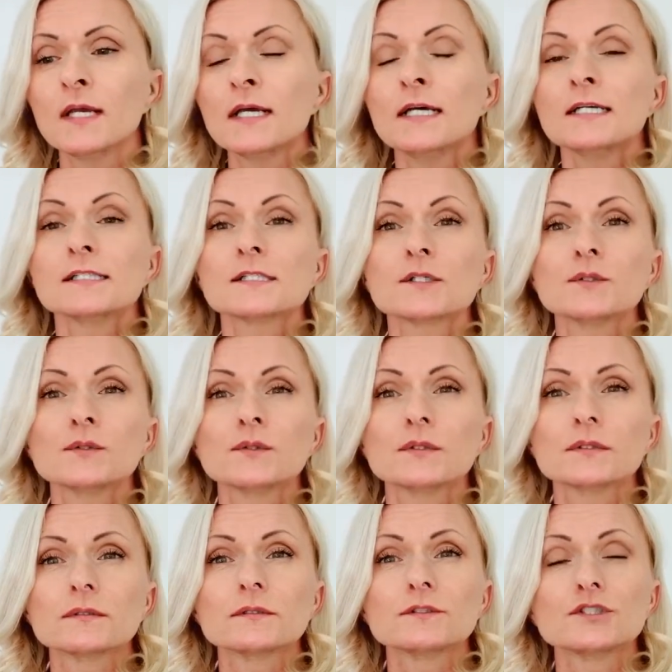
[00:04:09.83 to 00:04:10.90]
So
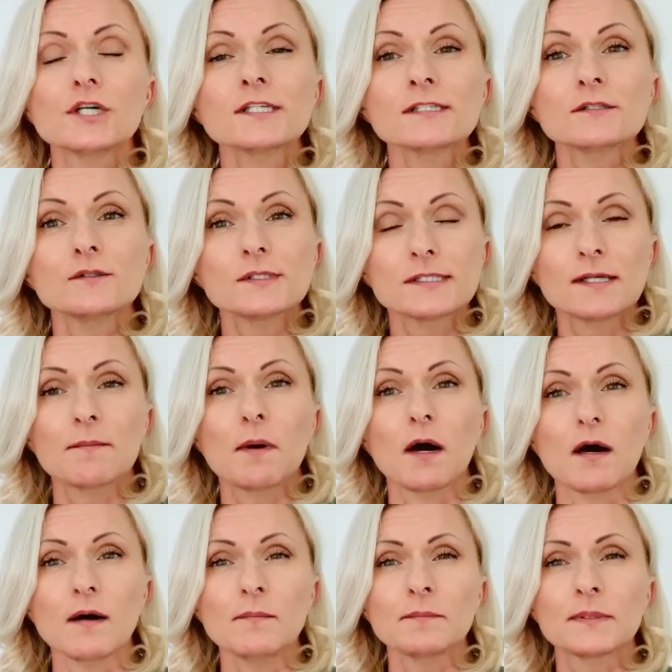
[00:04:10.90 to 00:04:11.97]
just to sum
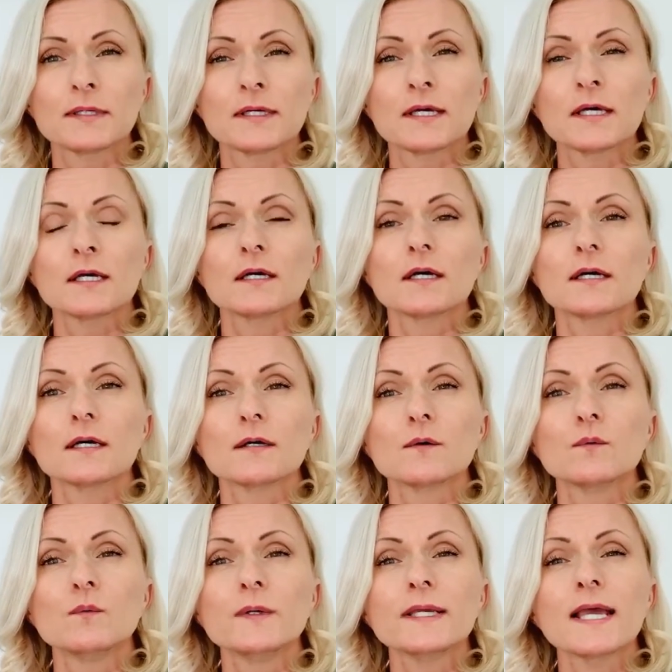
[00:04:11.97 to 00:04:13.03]
up,
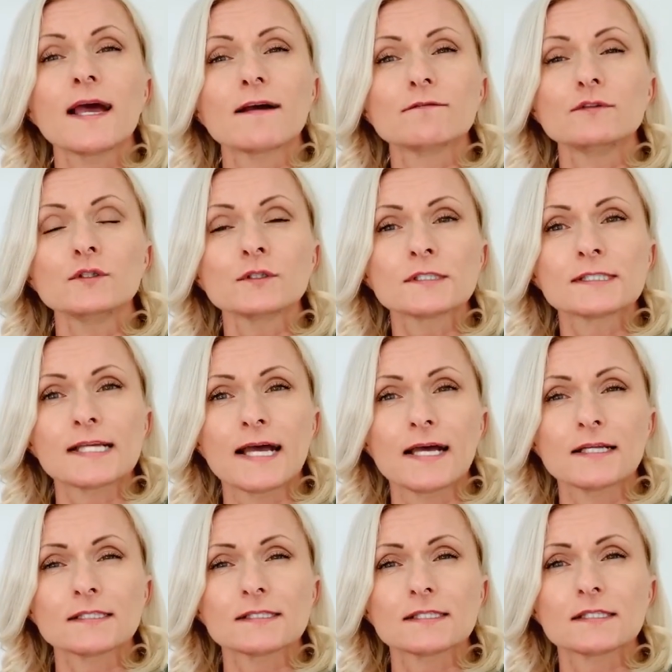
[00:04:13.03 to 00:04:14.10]
we have looked
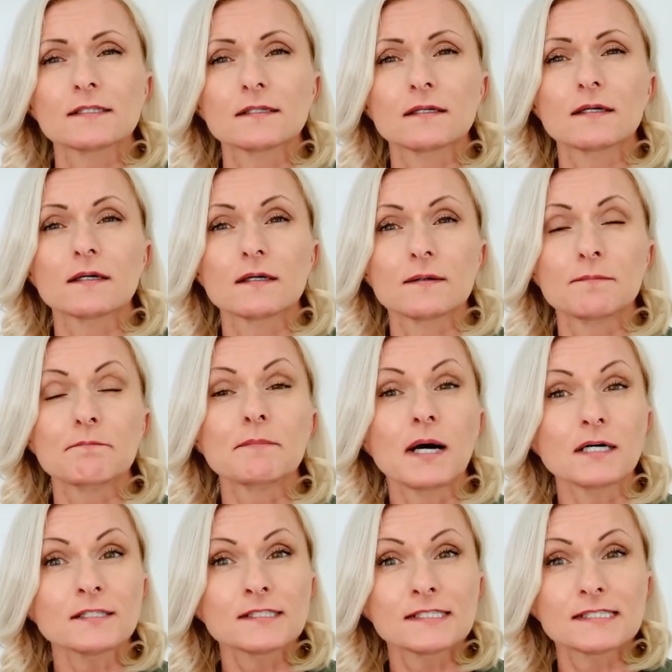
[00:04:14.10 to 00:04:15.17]
at
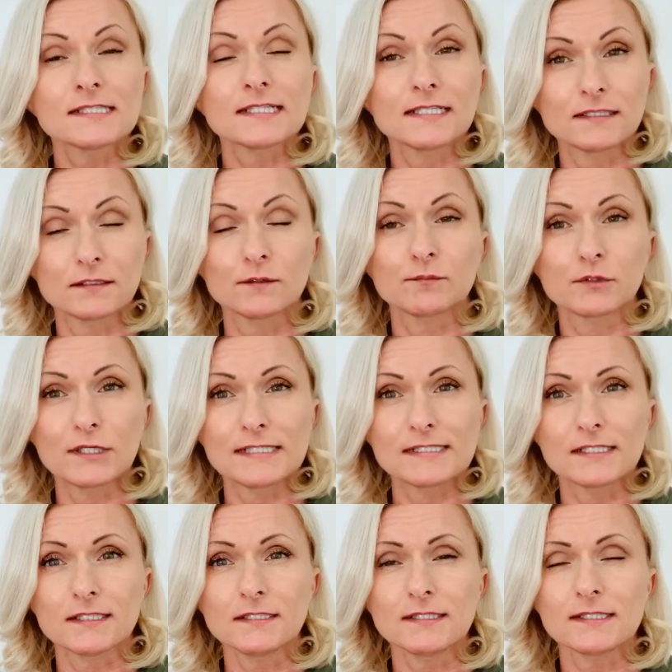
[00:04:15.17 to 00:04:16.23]
must in the
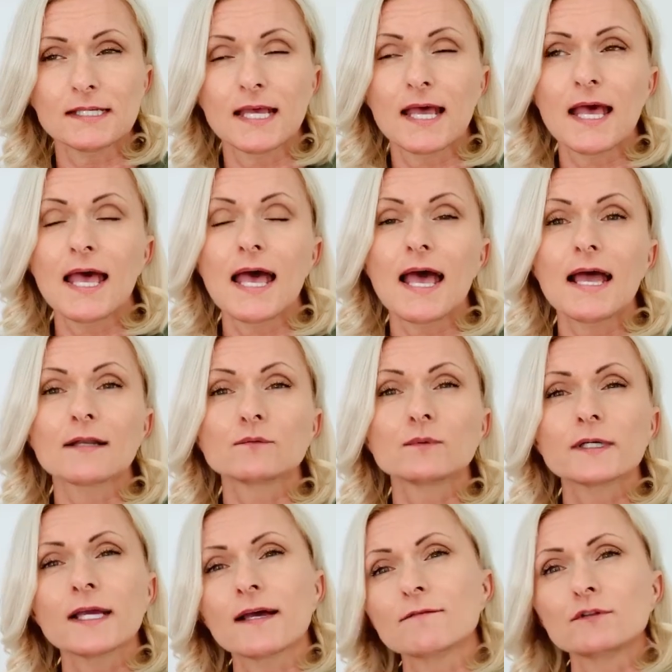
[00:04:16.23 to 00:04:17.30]
present, and we
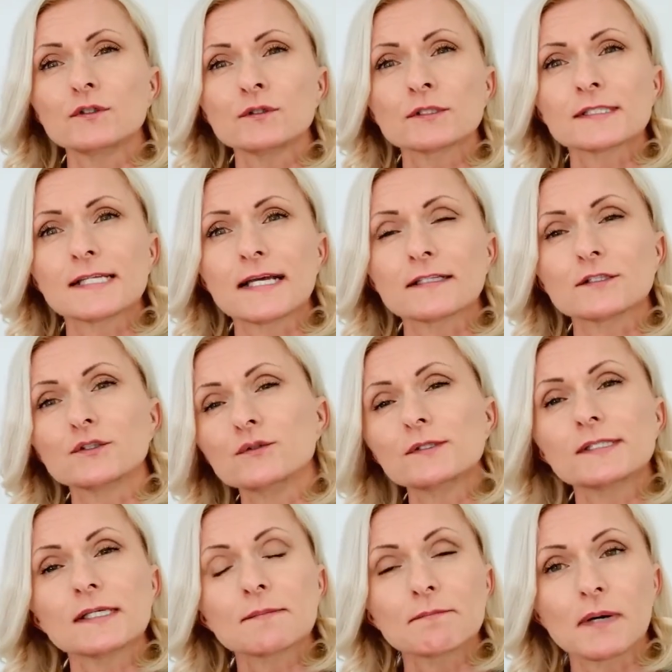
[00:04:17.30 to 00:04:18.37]
have looked at
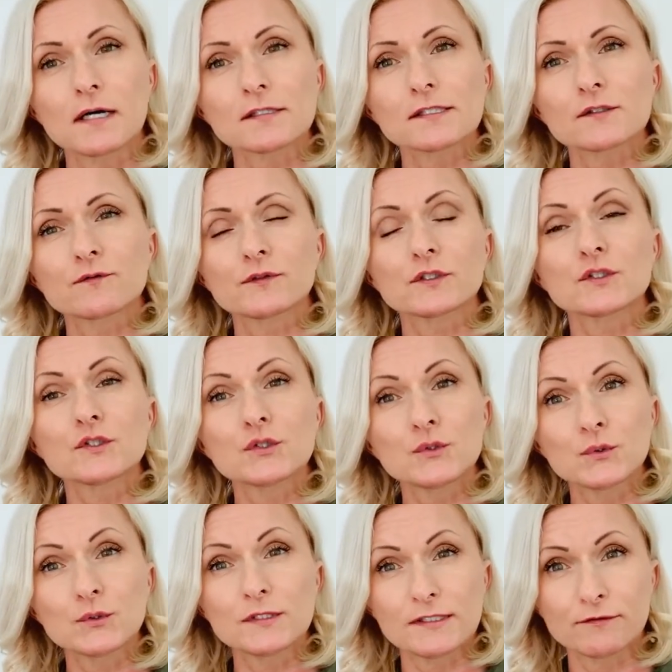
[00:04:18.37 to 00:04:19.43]
using must for two
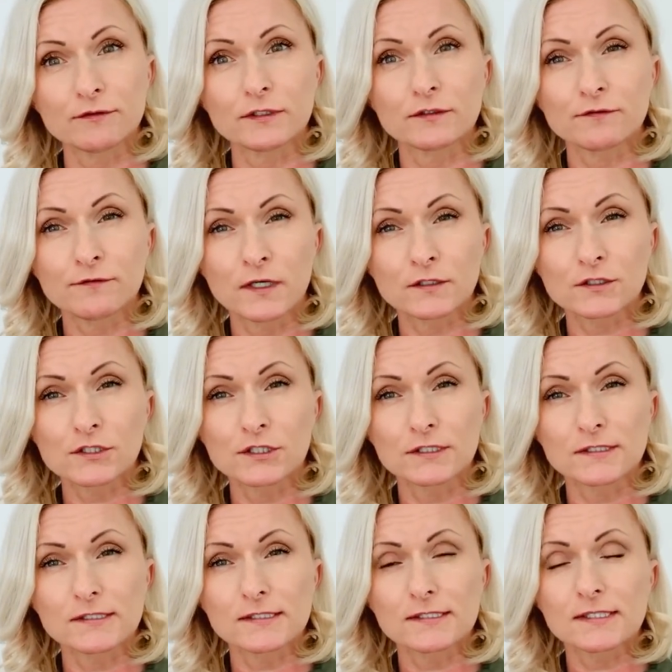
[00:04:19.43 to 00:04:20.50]
different
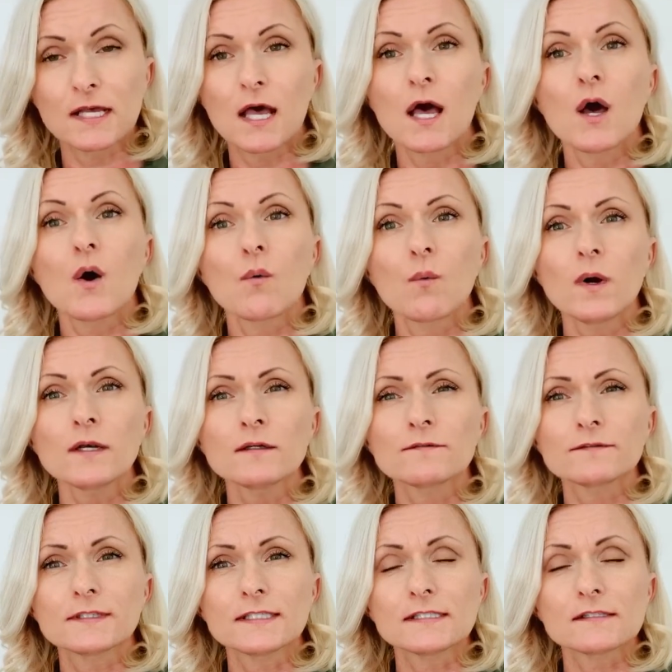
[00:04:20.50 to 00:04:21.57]
functions. One of
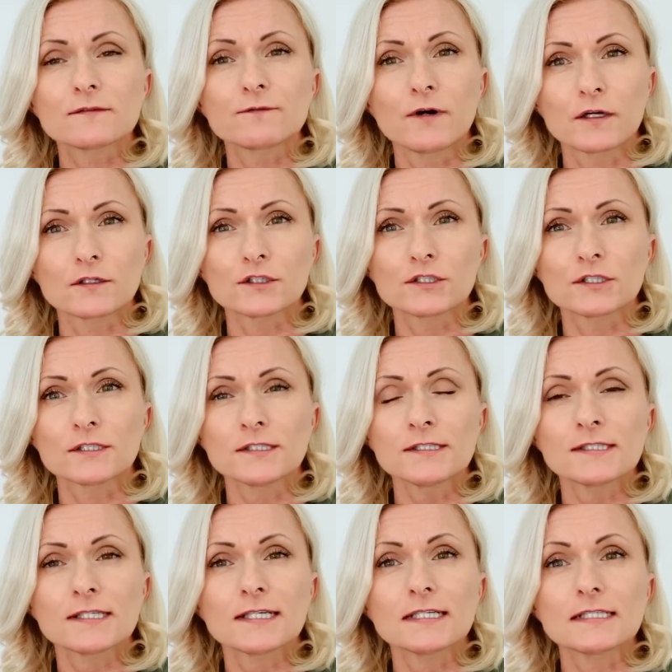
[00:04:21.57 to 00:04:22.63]
these functions
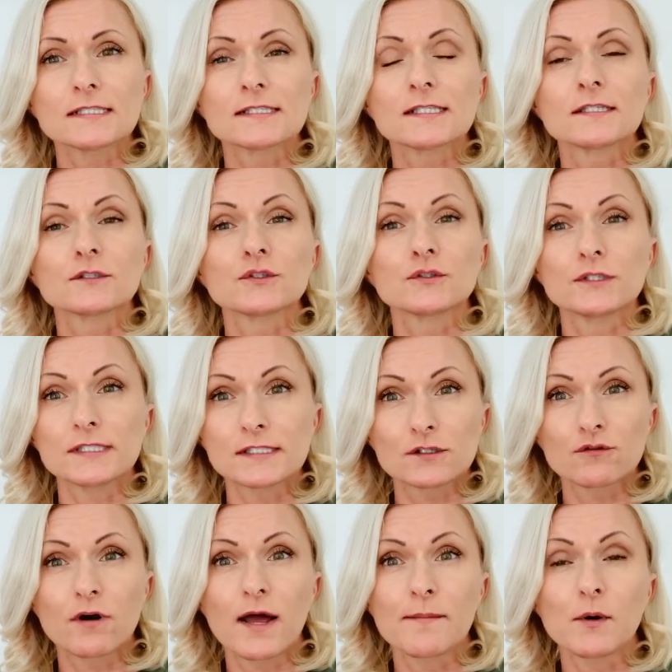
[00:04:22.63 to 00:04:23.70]
is to
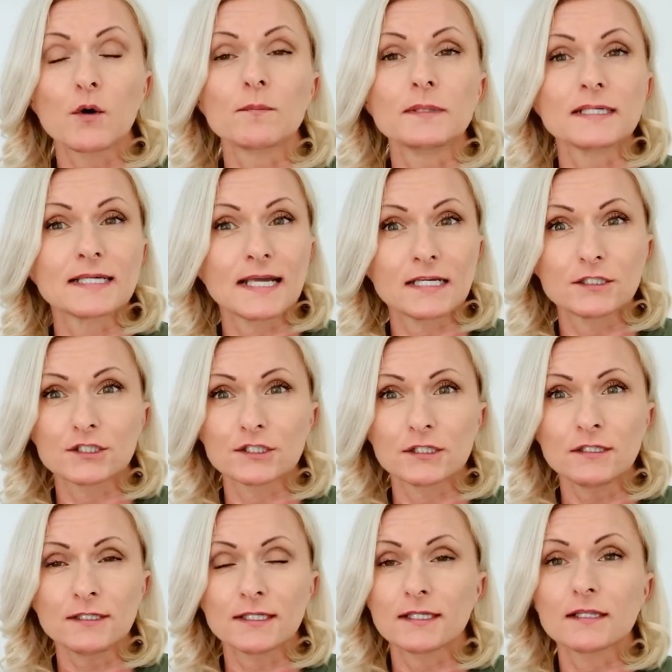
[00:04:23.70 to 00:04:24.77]
describe obligation,
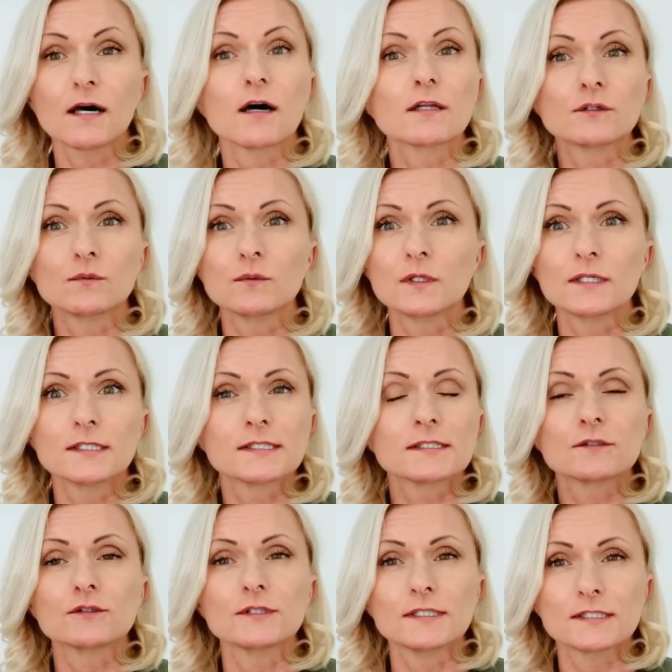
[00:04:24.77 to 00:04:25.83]
in other words,
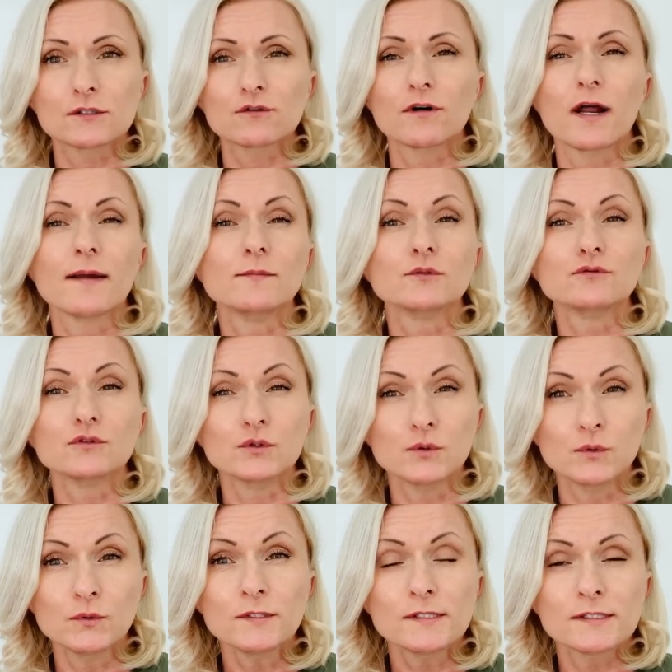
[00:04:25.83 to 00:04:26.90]
to describe
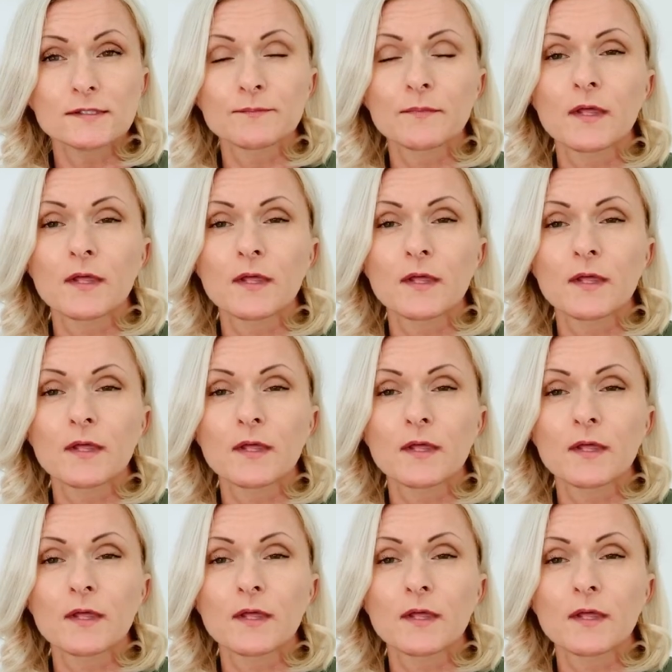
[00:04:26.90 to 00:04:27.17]
rules.